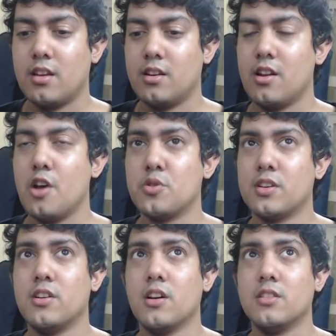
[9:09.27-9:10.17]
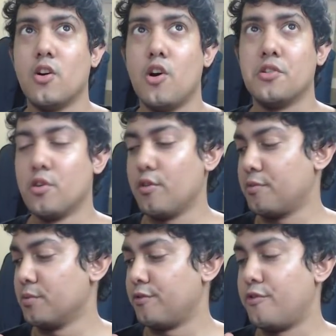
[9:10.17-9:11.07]
now you can hear the audio
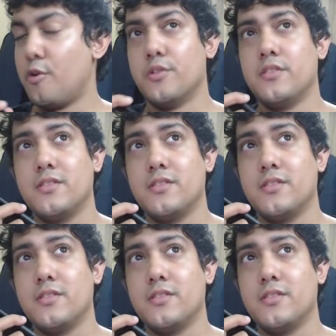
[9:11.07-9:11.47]
from the phone.